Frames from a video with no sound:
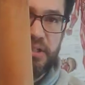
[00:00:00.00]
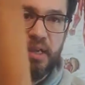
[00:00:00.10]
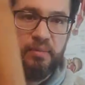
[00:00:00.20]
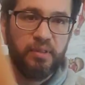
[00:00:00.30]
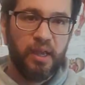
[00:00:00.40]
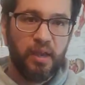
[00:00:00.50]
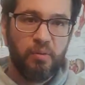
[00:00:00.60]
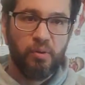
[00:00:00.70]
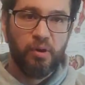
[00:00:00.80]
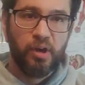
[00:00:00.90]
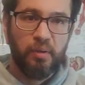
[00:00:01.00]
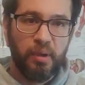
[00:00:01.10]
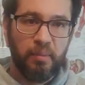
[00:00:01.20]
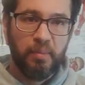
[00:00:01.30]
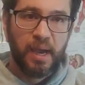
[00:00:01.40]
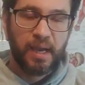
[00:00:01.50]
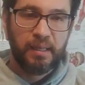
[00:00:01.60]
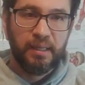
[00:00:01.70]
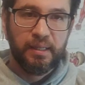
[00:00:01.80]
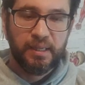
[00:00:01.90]
the same thing where you're coming back
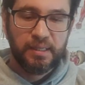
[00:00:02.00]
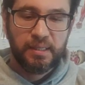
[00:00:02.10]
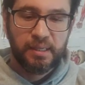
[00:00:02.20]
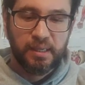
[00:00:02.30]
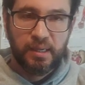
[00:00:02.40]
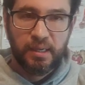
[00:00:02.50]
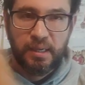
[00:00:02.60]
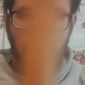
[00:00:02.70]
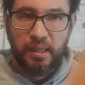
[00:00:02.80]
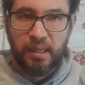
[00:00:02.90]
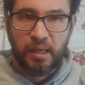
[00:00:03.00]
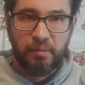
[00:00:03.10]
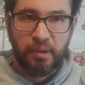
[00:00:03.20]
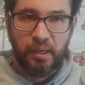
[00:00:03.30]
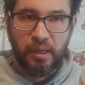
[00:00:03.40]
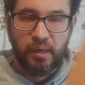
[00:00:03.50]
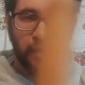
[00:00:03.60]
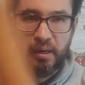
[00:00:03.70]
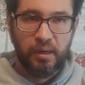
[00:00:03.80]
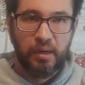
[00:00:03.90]
like this, and coming here,
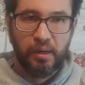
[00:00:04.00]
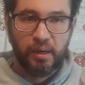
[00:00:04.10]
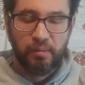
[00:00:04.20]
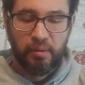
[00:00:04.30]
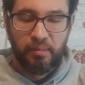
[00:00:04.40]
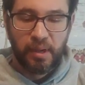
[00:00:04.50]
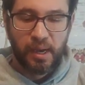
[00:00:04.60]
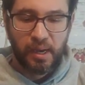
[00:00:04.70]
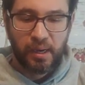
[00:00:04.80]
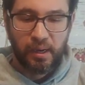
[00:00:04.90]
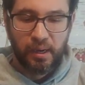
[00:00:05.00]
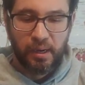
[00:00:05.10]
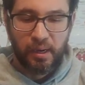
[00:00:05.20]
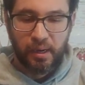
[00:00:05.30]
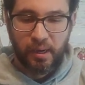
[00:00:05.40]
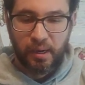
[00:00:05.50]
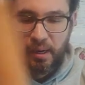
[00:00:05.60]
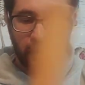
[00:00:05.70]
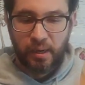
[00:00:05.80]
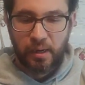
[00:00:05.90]
coming back,
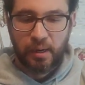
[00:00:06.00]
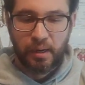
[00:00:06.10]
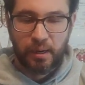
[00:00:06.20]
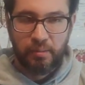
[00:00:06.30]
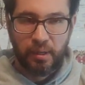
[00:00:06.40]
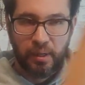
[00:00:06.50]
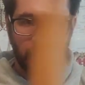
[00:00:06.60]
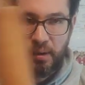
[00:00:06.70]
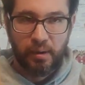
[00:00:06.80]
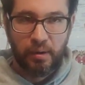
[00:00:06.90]
and here.